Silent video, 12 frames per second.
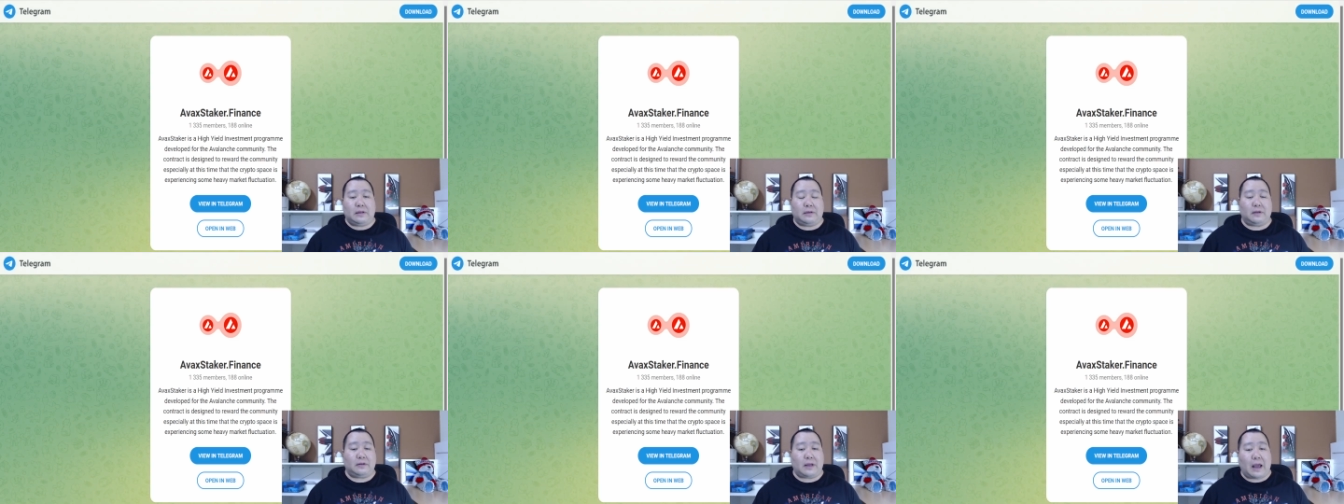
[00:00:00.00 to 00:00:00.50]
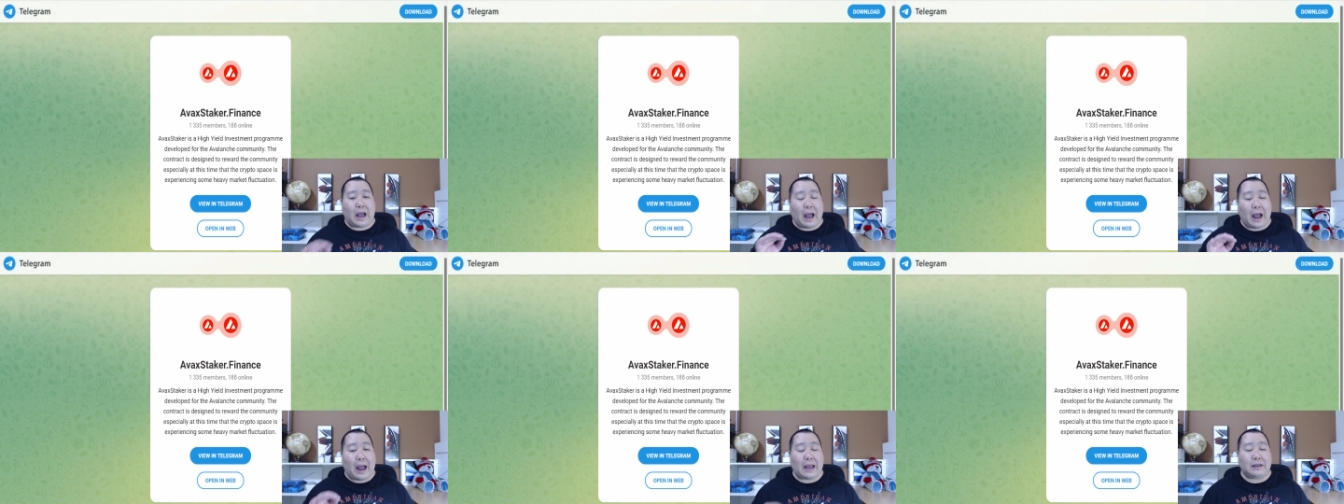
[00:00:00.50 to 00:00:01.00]
This is a
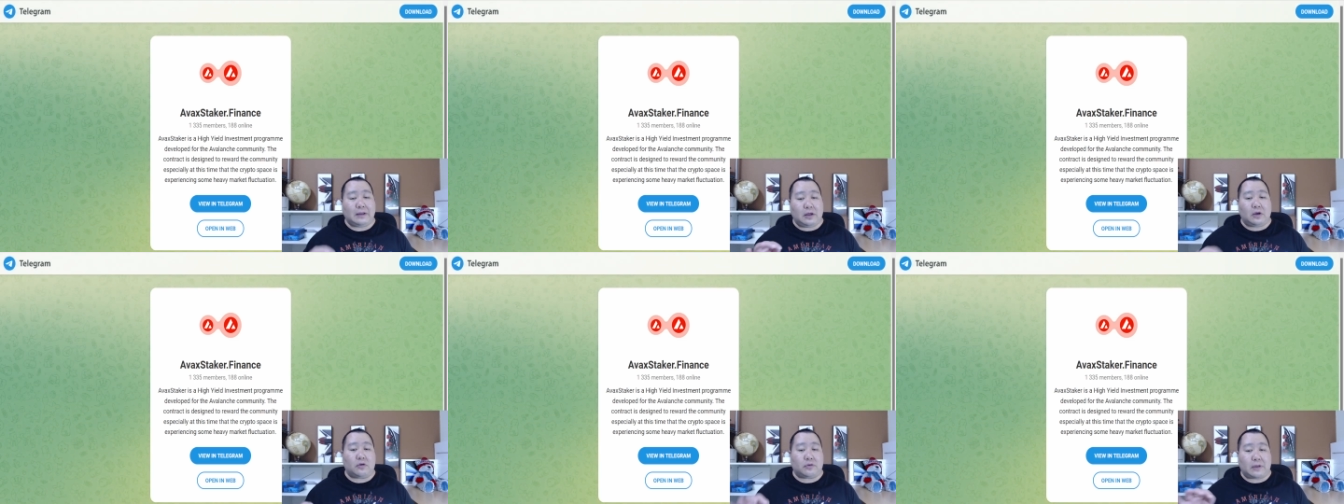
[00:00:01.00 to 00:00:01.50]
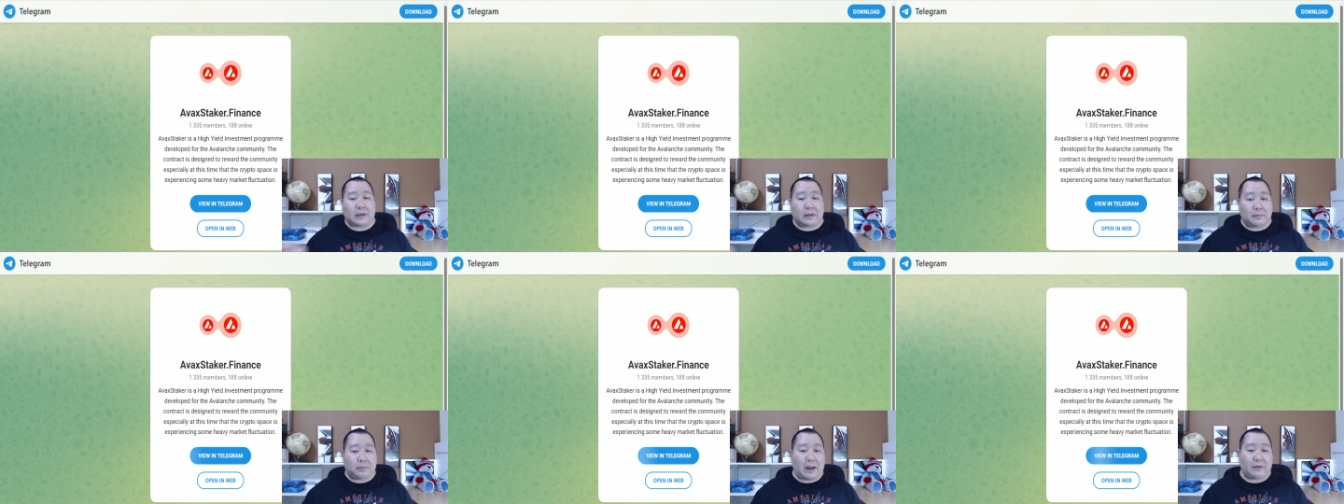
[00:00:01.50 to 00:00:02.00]
high yield
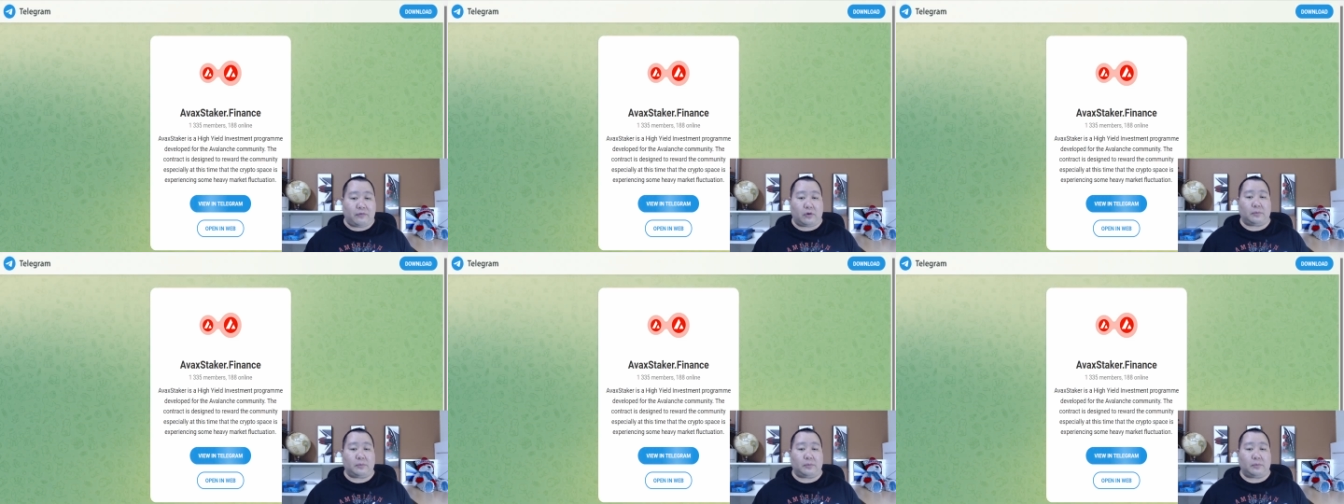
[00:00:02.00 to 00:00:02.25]
staking platform,